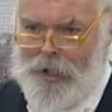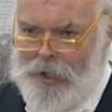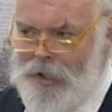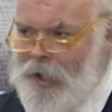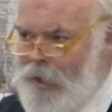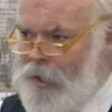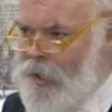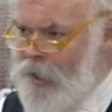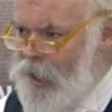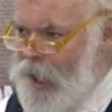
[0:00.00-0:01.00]
to the
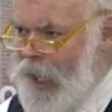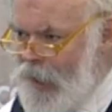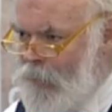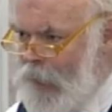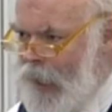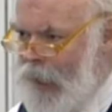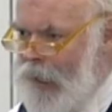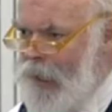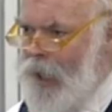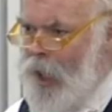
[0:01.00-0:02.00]
citizen, to the taxpayer.
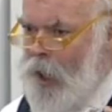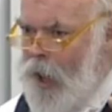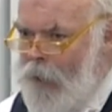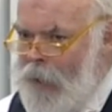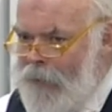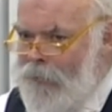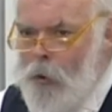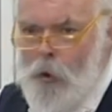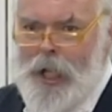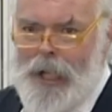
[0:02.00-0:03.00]
We have
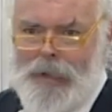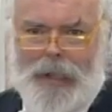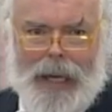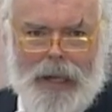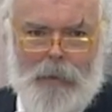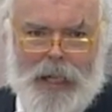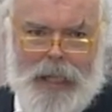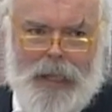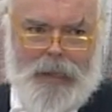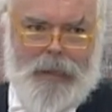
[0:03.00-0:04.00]
40 select
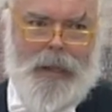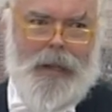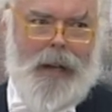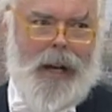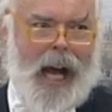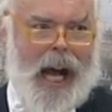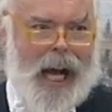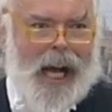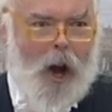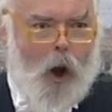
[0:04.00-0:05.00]
committees.
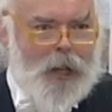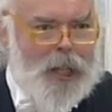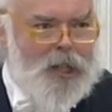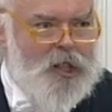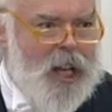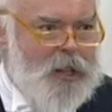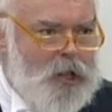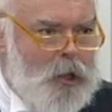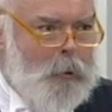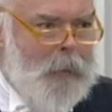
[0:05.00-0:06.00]
Uh, on a
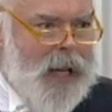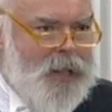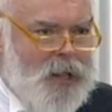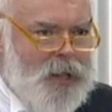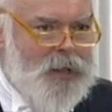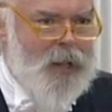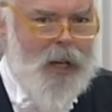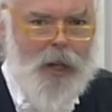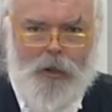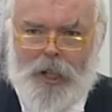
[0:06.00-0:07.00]
consensual basis,
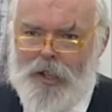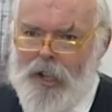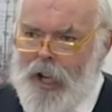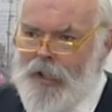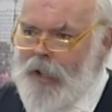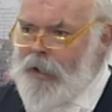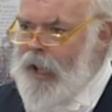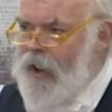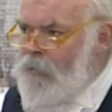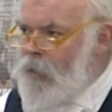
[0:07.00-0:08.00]
criticising the
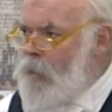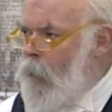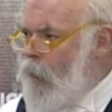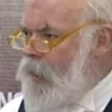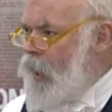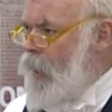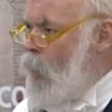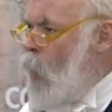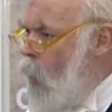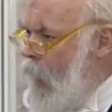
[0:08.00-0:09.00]
government's policies,
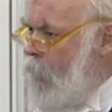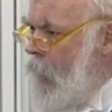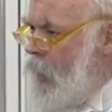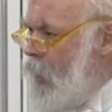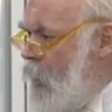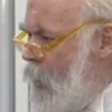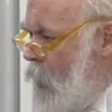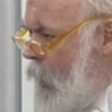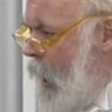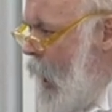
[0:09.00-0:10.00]
calling ministers
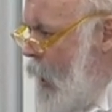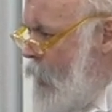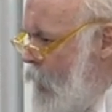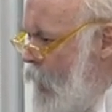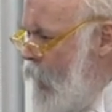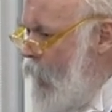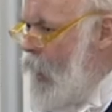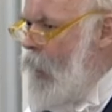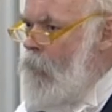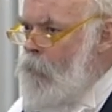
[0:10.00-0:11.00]
to account.
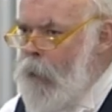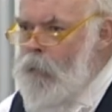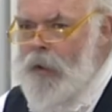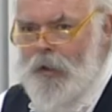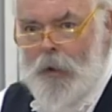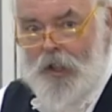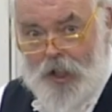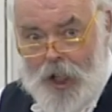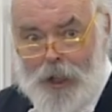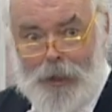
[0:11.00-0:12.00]
Members were
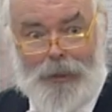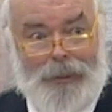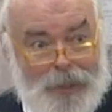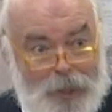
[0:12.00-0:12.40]
still